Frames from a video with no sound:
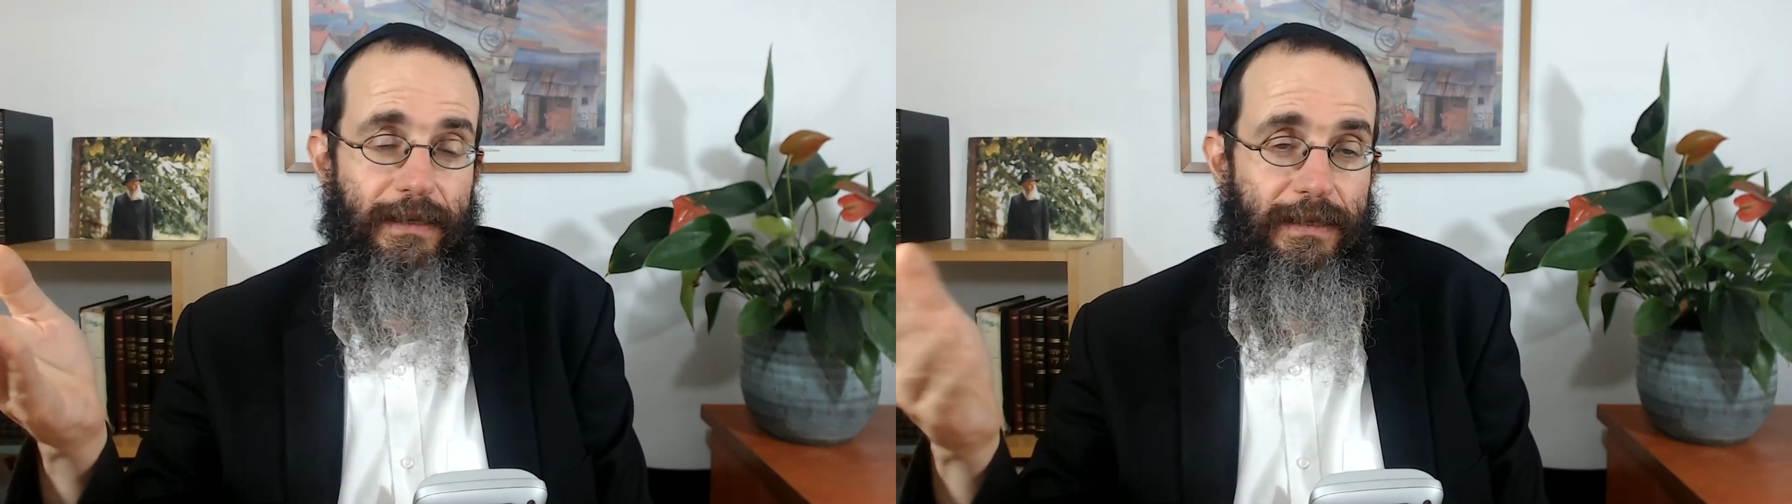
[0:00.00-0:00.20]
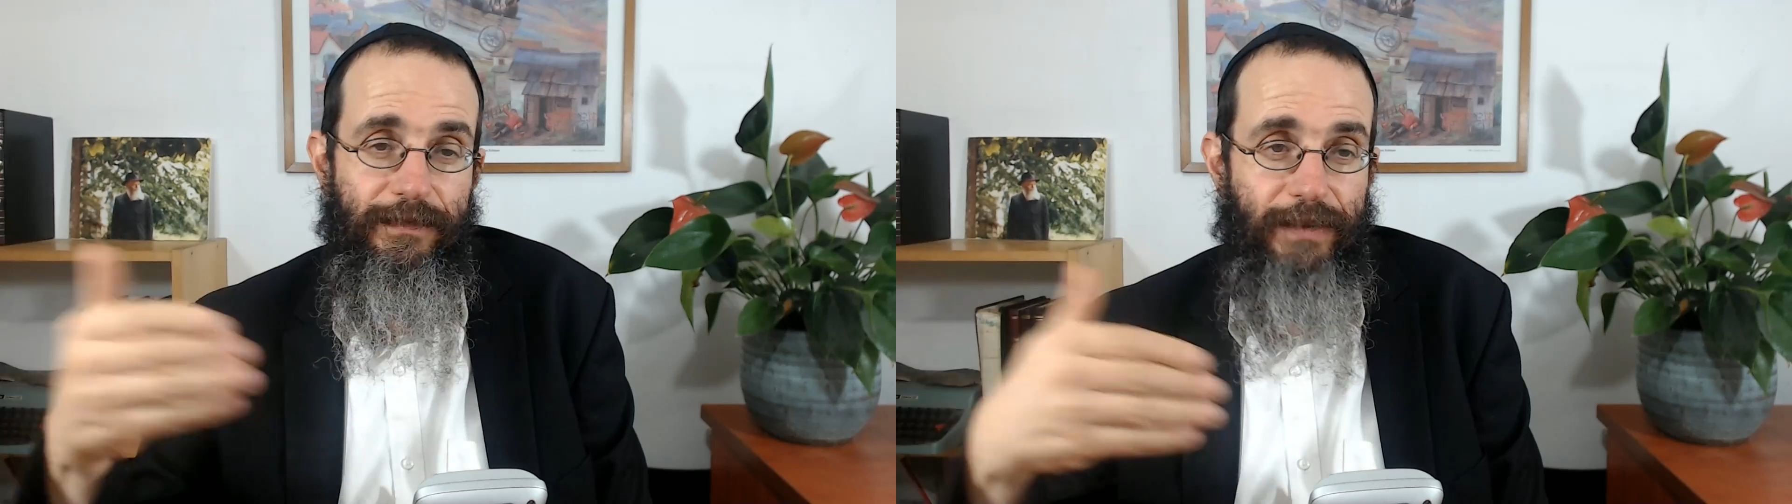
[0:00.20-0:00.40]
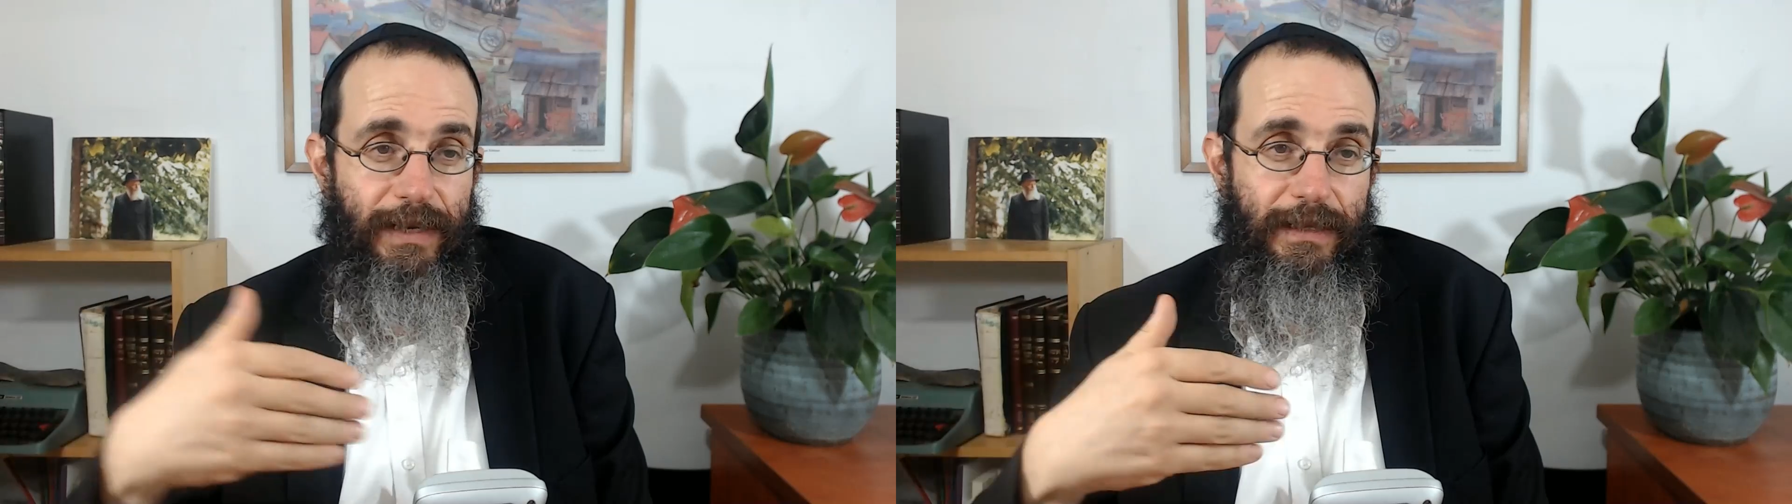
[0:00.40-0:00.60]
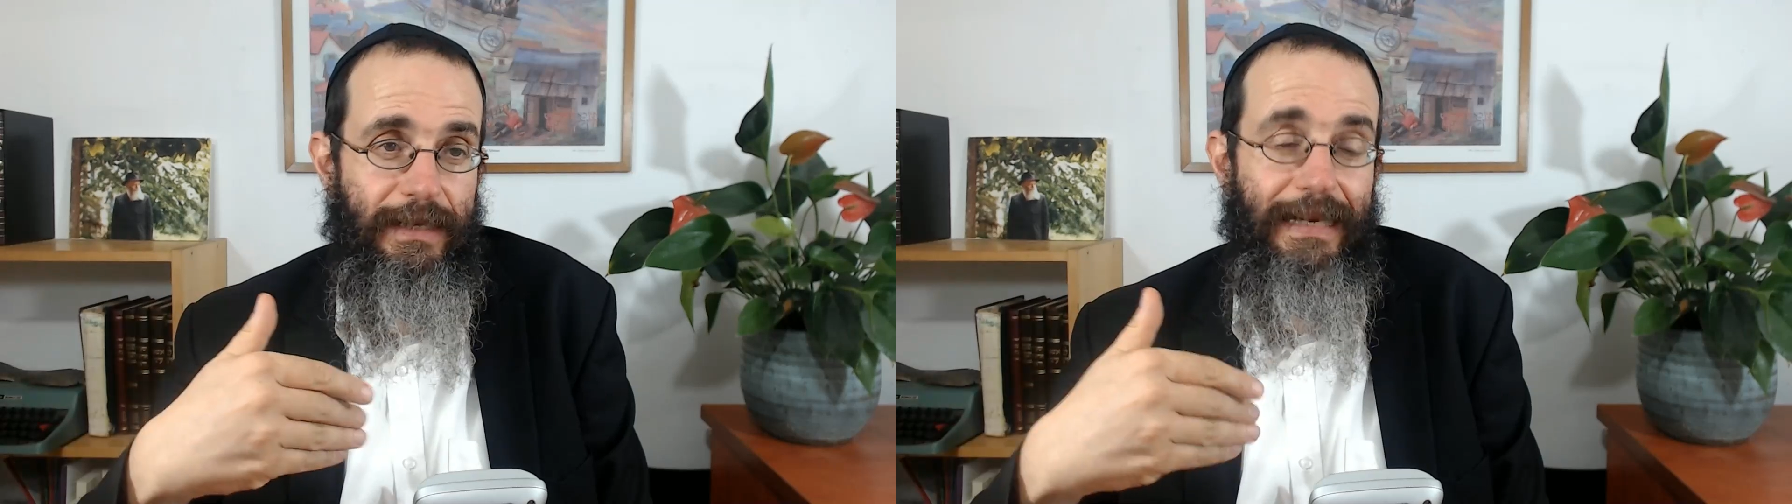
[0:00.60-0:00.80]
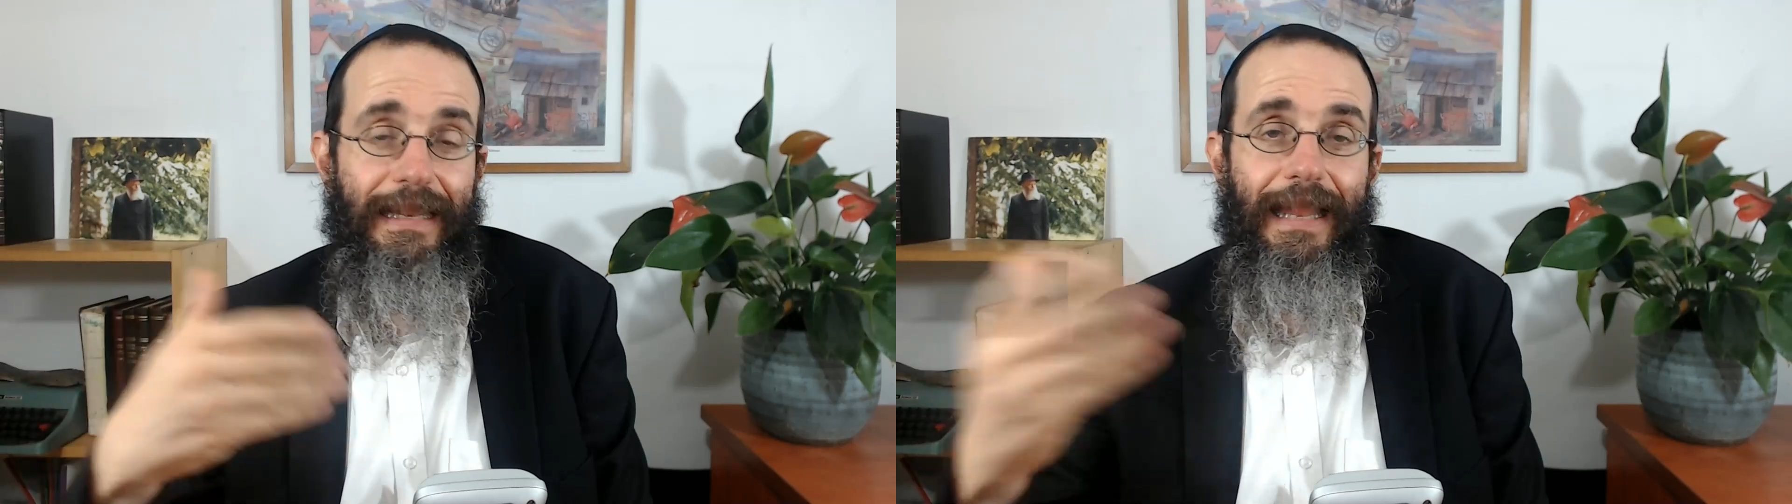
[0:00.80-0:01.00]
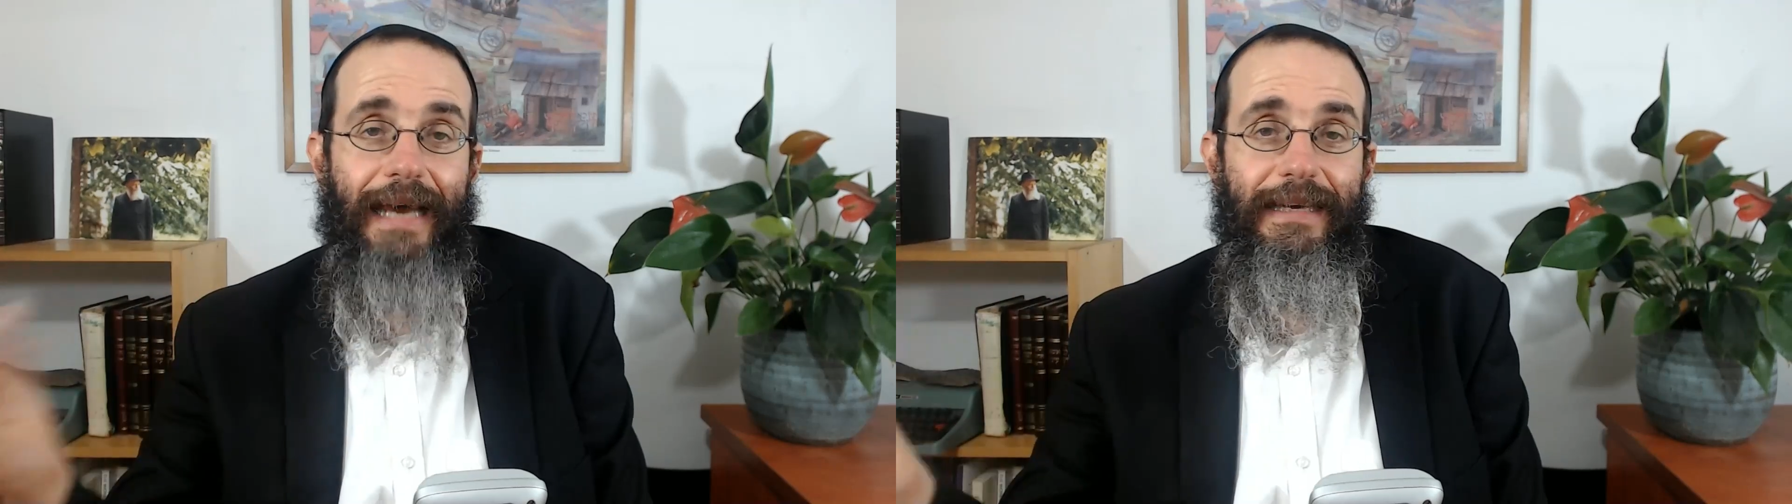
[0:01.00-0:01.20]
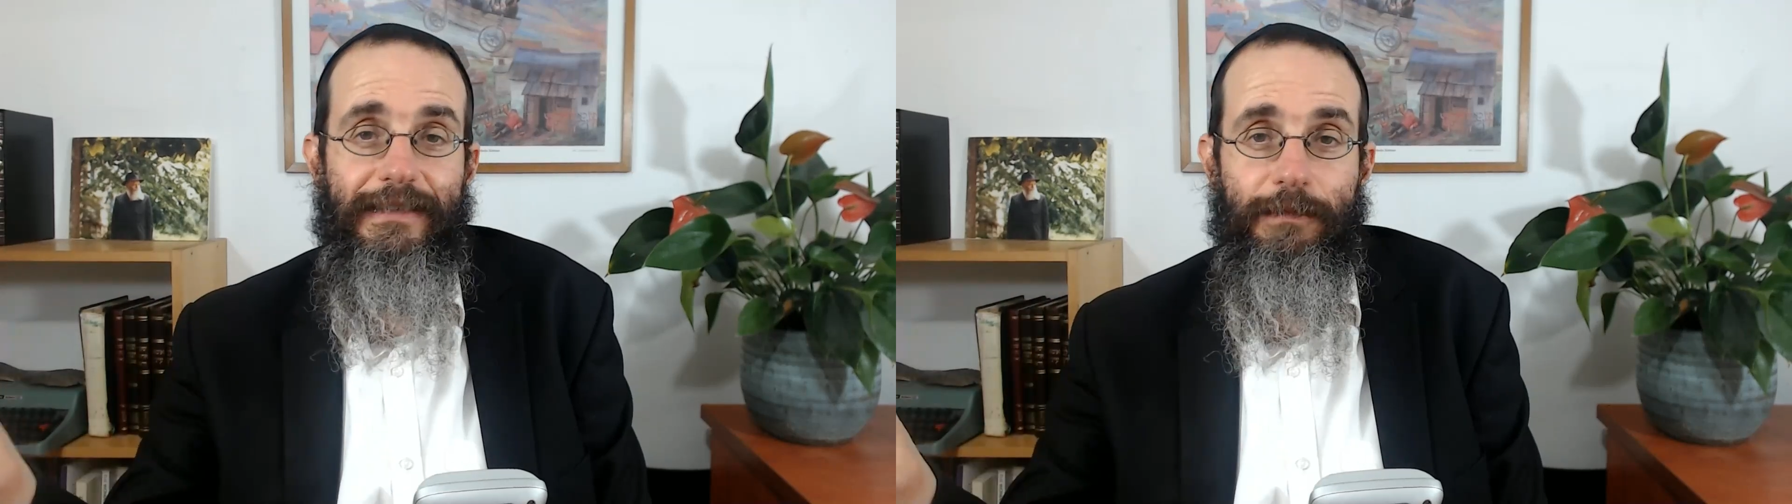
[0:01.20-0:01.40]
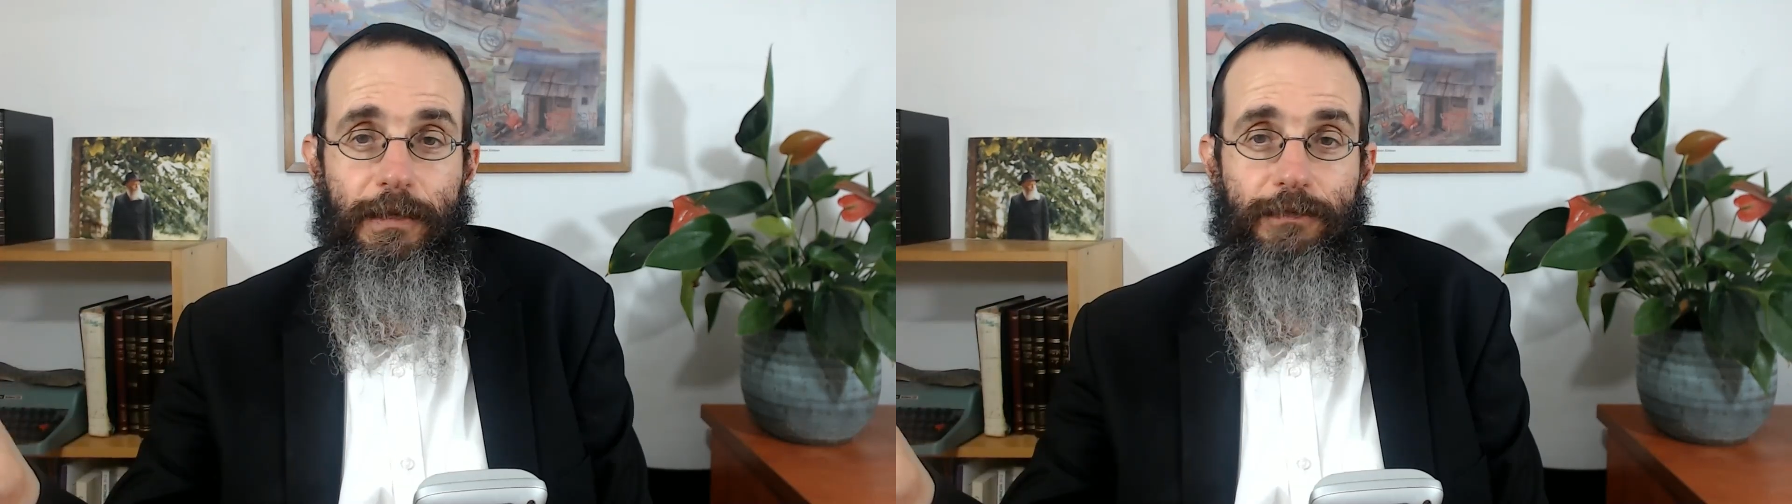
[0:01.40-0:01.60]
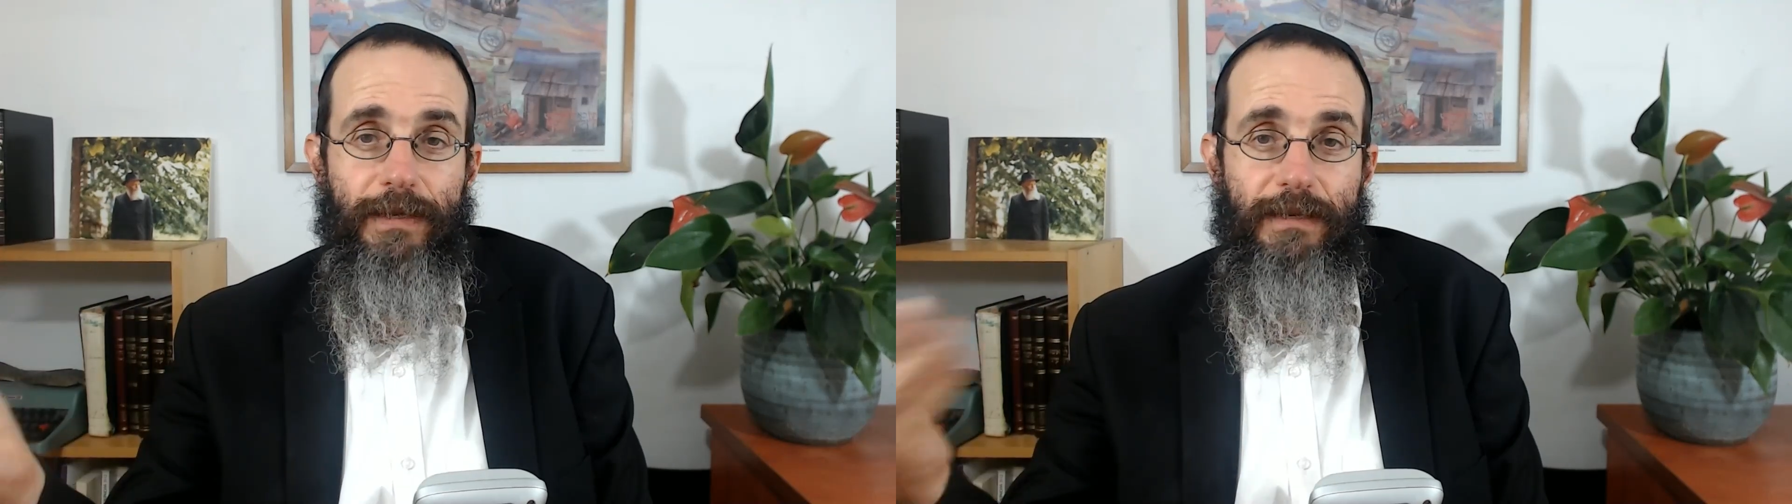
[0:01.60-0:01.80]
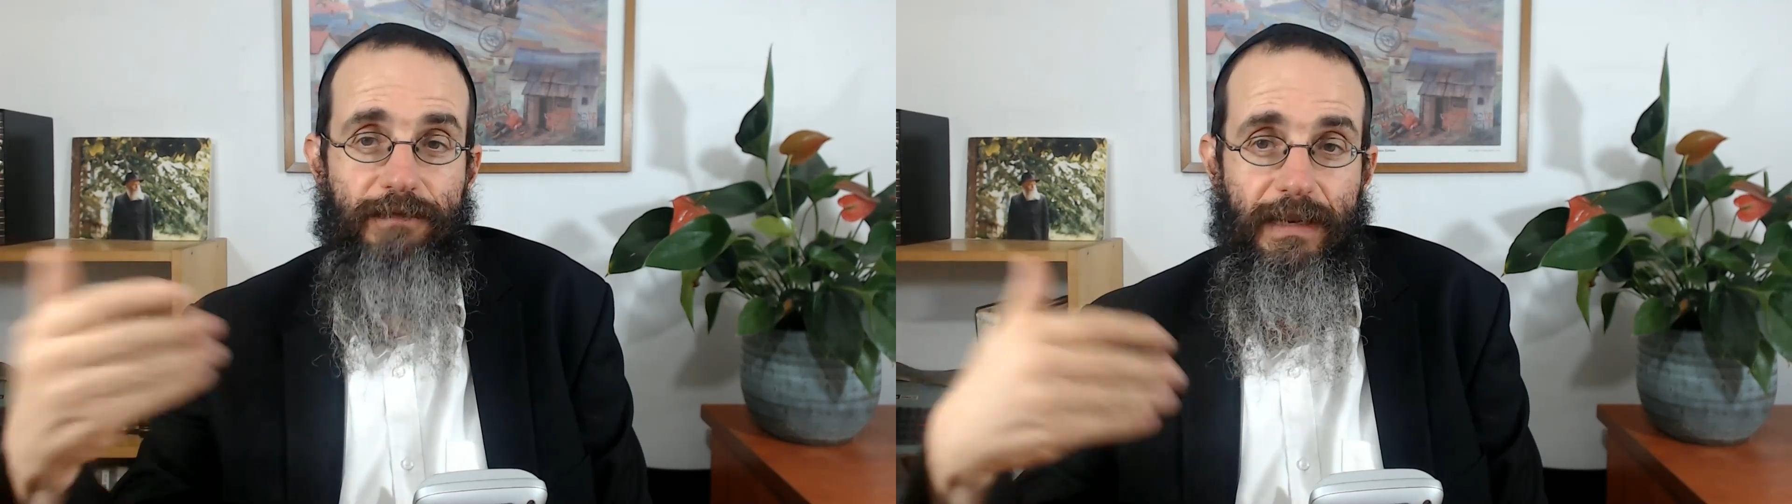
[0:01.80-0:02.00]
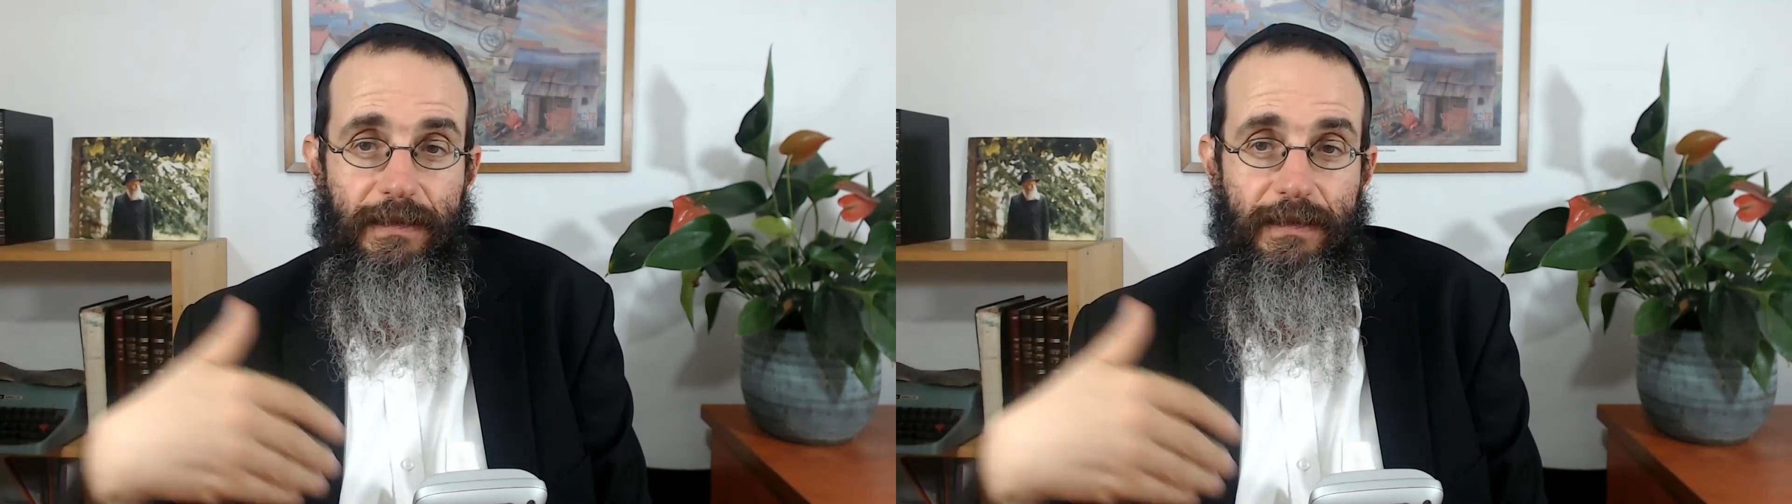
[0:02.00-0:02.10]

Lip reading: the alliance between